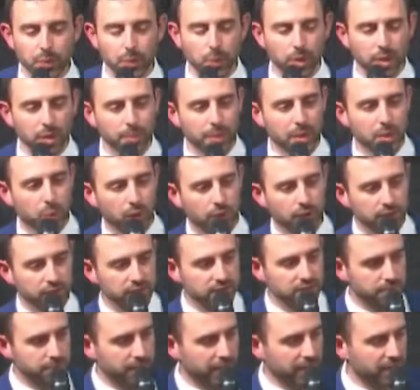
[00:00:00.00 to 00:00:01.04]
And it will be
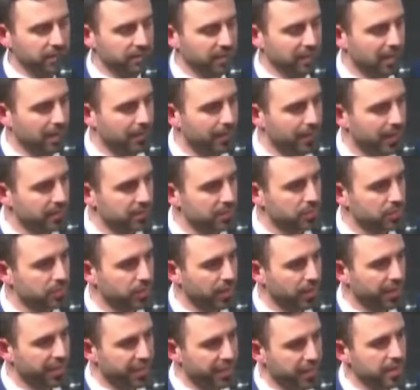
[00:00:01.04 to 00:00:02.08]
worse because Hamas
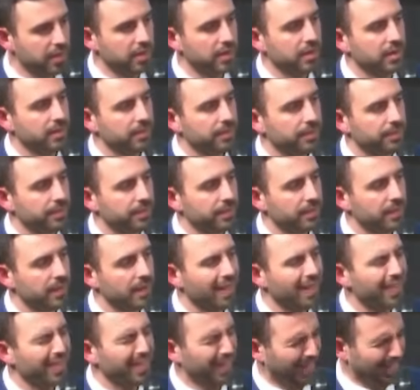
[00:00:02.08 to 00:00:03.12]
will think
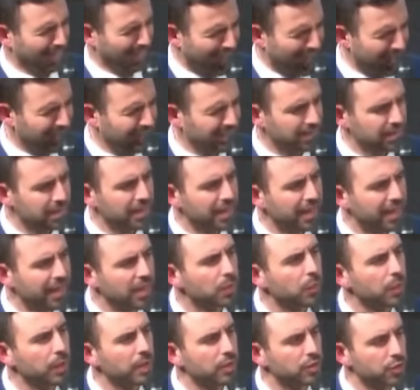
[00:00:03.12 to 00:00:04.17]
the lesson
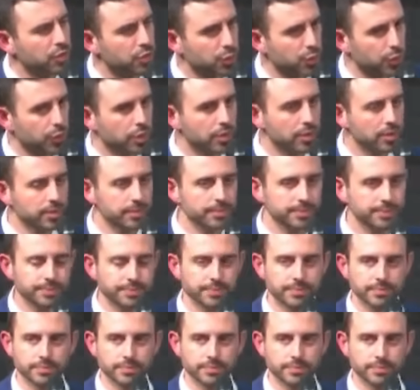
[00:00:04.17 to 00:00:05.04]
it will draw